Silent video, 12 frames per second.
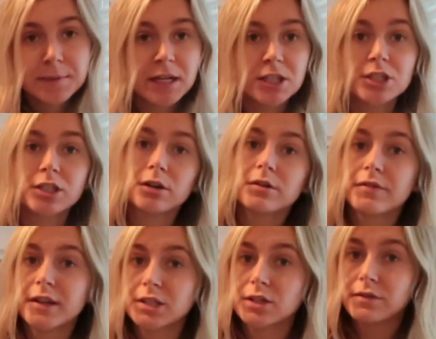but I just know if
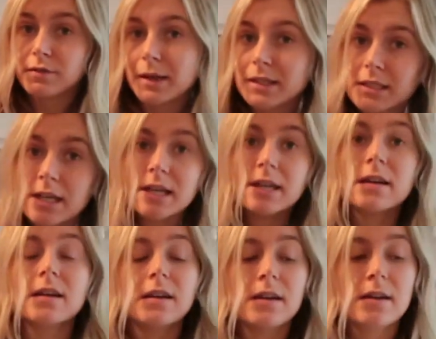things are fermented,